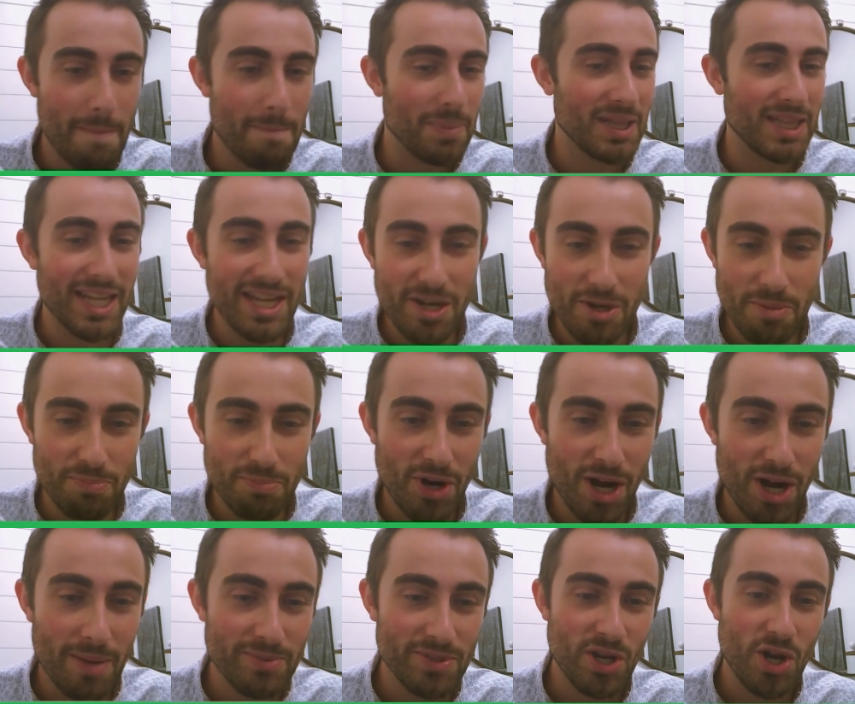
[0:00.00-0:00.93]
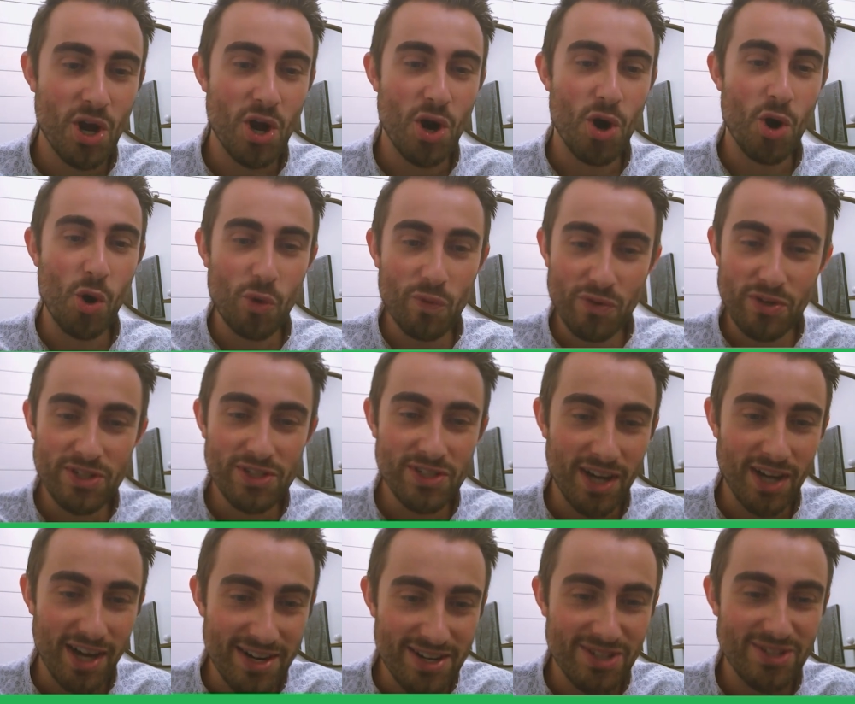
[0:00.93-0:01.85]
player props, overs,
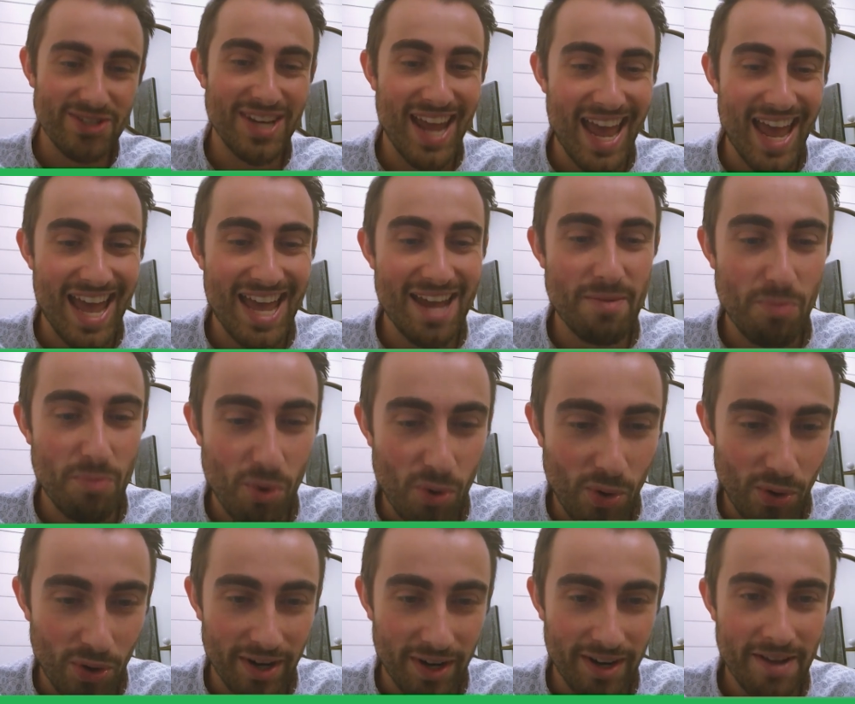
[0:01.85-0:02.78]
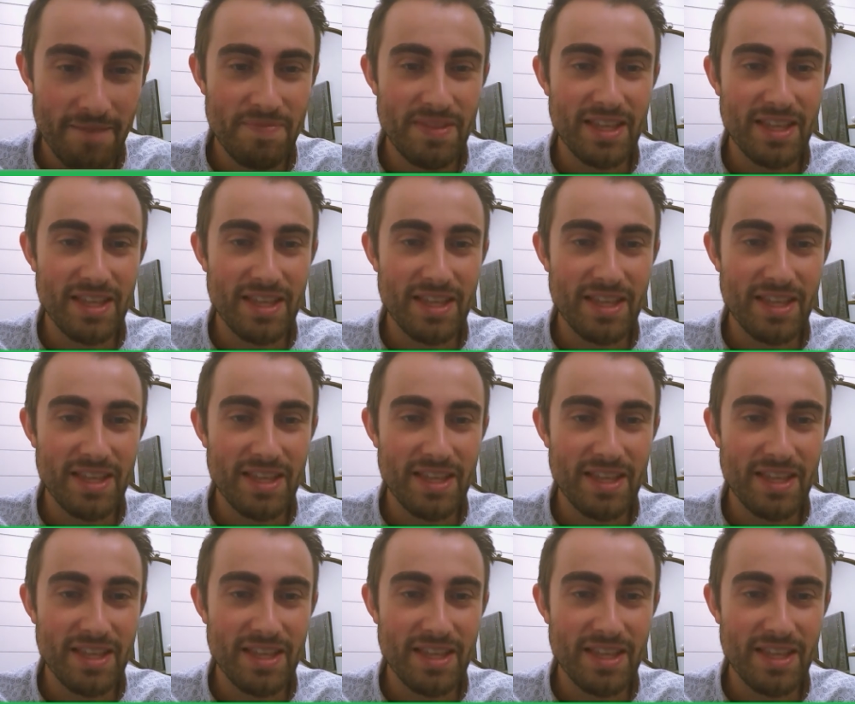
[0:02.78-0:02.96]
unders, and more.